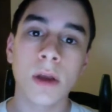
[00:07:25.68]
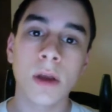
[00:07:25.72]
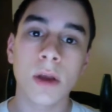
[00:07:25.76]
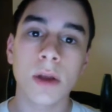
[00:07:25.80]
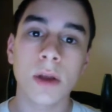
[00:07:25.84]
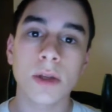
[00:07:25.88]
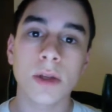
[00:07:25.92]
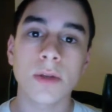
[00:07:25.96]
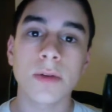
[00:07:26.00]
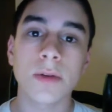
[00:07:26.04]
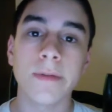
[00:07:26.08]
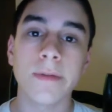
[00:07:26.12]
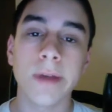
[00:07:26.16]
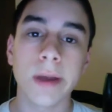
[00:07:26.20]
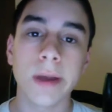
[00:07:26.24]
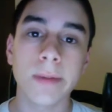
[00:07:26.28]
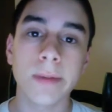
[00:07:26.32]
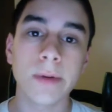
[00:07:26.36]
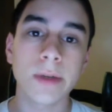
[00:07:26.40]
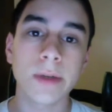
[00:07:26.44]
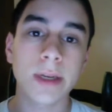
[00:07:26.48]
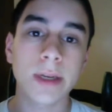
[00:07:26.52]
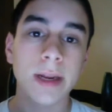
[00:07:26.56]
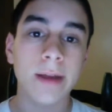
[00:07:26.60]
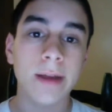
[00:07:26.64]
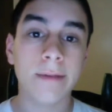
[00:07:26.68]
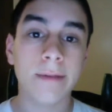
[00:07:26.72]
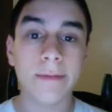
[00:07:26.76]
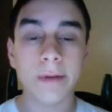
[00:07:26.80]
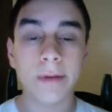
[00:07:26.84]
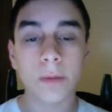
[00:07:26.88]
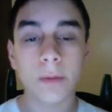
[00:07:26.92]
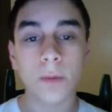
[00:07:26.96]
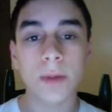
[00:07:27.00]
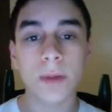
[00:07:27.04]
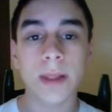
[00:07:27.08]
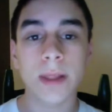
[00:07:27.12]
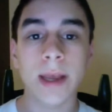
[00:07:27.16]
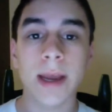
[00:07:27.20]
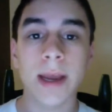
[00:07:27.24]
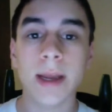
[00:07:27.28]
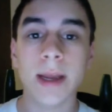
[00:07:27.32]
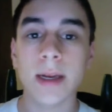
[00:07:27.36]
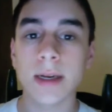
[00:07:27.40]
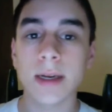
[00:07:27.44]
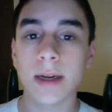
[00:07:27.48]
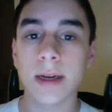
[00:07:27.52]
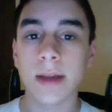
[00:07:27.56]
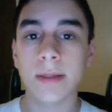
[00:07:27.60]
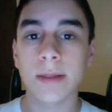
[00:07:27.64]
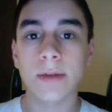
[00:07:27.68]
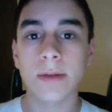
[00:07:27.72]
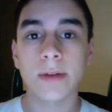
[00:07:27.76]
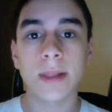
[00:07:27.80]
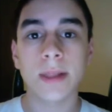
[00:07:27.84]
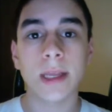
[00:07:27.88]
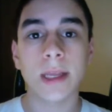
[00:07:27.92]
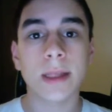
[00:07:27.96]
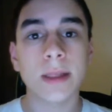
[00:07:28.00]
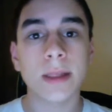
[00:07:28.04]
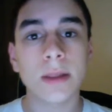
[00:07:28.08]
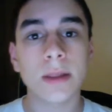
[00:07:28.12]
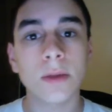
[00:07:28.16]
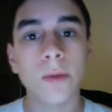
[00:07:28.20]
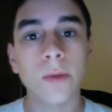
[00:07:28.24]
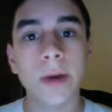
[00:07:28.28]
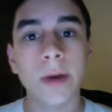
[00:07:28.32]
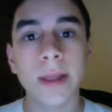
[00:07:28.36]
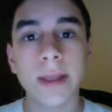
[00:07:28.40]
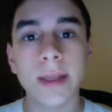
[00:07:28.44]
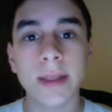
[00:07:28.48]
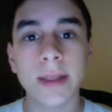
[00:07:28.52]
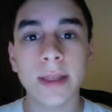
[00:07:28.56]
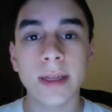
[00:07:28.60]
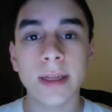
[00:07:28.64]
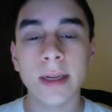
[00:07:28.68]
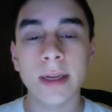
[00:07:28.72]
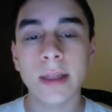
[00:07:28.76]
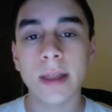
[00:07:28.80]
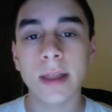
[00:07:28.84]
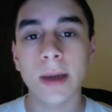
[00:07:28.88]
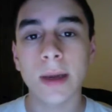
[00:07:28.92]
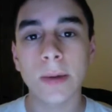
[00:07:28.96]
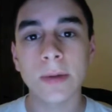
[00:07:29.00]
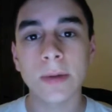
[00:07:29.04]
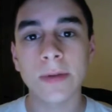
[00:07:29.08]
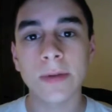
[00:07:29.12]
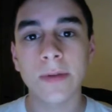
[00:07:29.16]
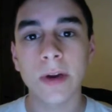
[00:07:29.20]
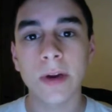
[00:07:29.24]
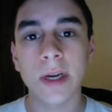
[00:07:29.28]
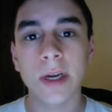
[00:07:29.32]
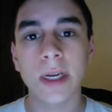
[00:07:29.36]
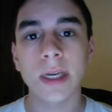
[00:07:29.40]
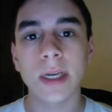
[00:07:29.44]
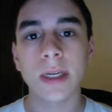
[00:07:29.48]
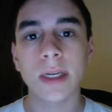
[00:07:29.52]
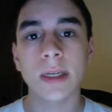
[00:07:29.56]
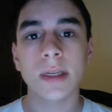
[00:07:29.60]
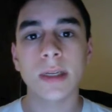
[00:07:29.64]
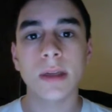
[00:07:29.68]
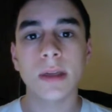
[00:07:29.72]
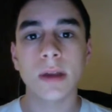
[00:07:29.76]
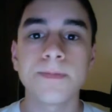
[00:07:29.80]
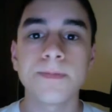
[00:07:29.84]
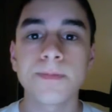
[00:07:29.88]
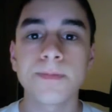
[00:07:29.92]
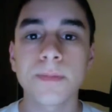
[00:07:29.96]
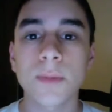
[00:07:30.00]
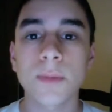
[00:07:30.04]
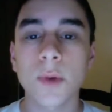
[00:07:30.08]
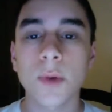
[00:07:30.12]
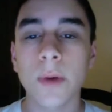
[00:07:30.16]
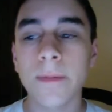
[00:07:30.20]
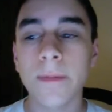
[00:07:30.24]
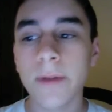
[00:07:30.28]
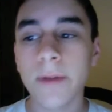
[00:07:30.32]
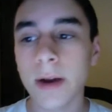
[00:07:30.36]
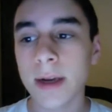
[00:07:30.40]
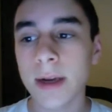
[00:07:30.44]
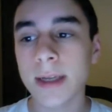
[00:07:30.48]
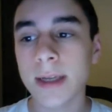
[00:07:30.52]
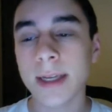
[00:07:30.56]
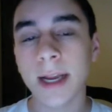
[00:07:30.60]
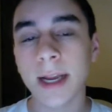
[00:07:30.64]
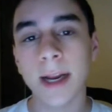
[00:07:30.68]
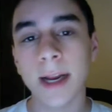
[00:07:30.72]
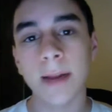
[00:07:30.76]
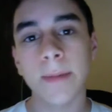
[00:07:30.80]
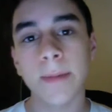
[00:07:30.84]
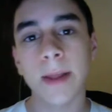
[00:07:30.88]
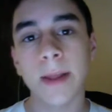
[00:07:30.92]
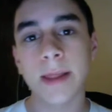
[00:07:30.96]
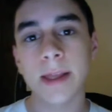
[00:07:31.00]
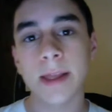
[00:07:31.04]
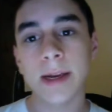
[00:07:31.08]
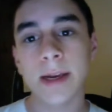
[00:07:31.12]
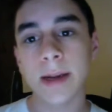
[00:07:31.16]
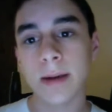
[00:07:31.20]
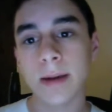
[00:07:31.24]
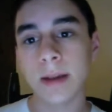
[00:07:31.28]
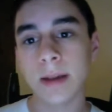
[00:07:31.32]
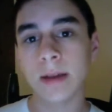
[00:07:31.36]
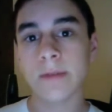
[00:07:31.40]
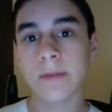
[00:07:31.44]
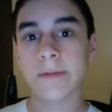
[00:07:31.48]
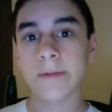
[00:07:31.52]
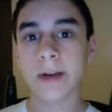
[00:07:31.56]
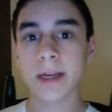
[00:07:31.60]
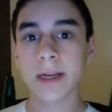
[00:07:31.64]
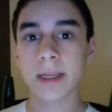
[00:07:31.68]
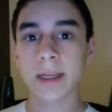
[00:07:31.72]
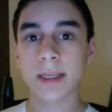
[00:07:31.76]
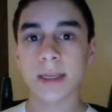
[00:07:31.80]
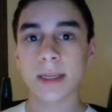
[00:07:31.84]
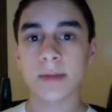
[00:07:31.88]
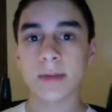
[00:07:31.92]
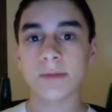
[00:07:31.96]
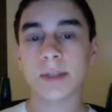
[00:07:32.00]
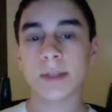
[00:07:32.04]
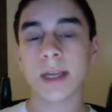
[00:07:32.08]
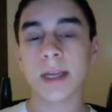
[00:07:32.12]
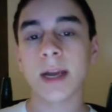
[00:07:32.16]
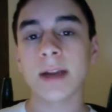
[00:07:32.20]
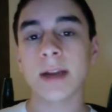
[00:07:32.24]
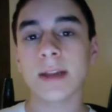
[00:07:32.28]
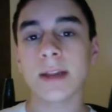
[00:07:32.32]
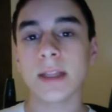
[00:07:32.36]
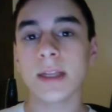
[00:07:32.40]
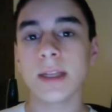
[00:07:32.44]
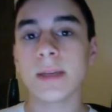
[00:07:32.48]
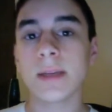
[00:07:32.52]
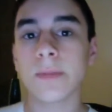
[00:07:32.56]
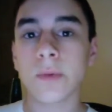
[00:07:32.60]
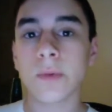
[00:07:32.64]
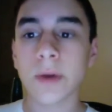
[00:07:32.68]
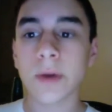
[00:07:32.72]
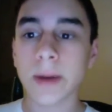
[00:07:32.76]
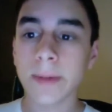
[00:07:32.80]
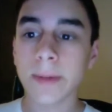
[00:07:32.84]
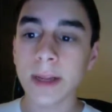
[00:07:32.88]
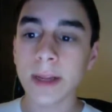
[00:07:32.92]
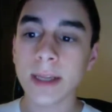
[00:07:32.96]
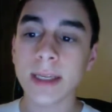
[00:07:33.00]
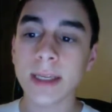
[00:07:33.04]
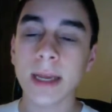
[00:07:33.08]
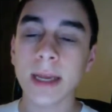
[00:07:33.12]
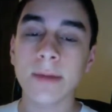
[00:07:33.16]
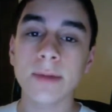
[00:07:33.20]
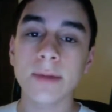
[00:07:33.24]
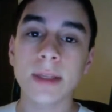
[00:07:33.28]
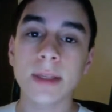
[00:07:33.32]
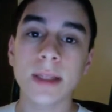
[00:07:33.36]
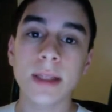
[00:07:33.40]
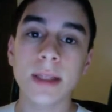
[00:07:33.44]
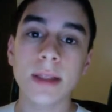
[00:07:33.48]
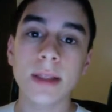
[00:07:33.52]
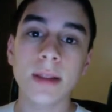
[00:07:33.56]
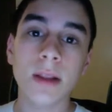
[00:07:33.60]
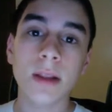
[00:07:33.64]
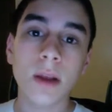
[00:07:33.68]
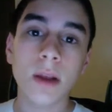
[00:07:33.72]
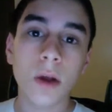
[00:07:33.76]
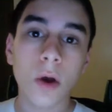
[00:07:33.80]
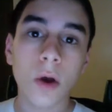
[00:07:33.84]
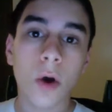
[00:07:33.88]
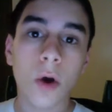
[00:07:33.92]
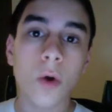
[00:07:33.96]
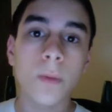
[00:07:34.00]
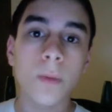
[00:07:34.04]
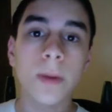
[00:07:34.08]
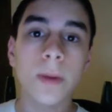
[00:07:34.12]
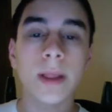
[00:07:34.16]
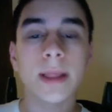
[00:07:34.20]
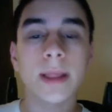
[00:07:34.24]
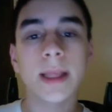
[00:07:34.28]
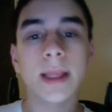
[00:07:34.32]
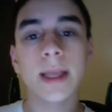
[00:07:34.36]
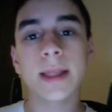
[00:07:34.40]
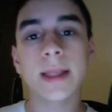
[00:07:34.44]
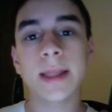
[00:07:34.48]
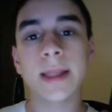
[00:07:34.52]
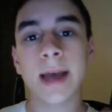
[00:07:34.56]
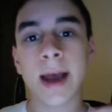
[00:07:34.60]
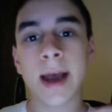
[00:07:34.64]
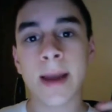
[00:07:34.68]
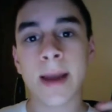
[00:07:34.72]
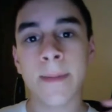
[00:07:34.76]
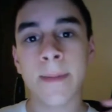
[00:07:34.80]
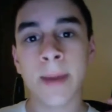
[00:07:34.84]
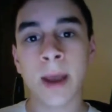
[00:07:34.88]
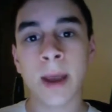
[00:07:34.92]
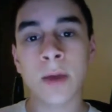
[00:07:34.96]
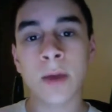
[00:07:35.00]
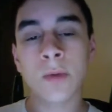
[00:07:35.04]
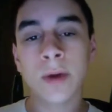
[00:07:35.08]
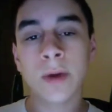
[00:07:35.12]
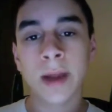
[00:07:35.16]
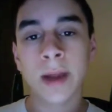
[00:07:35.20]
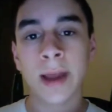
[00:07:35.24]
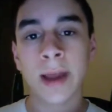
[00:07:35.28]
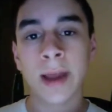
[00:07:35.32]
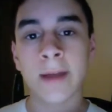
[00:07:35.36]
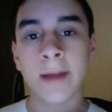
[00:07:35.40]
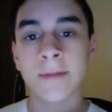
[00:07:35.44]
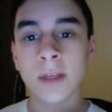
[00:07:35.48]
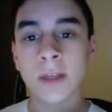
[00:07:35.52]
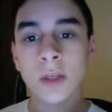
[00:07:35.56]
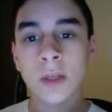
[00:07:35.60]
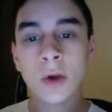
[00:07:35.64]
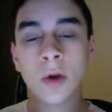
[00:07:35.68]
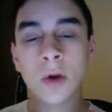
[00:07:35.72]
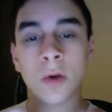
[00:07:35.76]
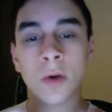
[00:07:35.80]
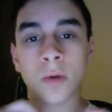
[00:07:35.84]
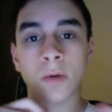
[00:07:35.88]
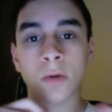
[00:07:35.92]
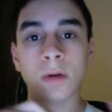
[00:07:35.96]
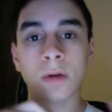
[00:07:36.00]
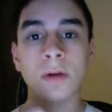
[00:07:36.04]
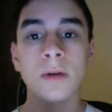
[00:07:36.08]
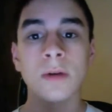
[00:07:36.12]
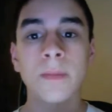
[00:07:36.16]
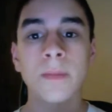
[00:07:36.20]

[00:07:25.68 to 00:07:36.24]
So developers can have fun with that, and I thought that the way that they did that was very nice. So I'm very excited about the device, and I was kind of disappointed because I was hoping that the iPad would have its own